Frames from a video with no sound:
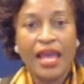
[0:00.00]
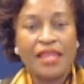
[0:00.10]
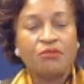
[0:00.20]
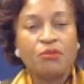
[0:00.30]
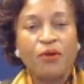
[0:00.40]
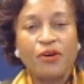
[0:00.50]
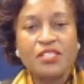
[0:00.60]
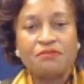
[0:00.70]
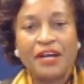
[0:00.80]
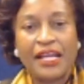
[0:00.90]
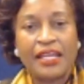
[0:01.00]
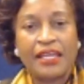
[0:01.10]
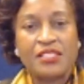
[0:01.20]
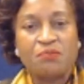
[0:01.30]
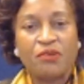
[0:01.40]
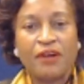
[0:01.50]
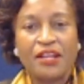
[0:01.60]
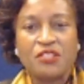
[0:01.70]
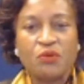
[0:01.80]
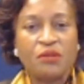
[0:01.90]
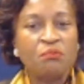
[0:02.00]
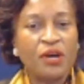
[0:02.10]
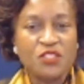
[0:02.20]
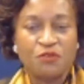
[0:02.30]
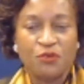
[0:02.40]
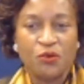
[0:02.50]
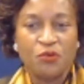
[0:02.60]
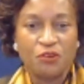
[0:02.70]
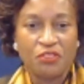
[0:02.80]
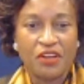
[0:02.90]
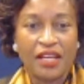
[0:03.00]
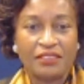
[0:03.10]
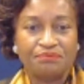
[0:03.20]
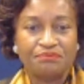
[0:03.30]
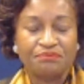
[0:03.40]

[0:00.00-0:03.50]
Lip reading: and the report's findings provide us with much food for thought.